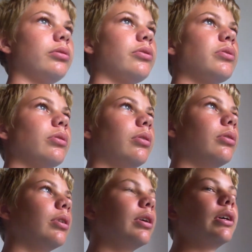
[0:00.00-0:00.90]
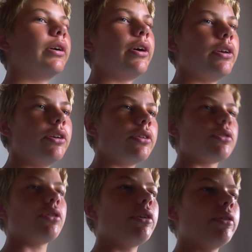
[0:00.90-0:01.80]
So, yeah,
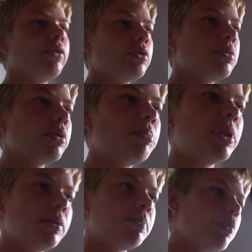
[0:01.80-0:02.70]
sorry if this was a bit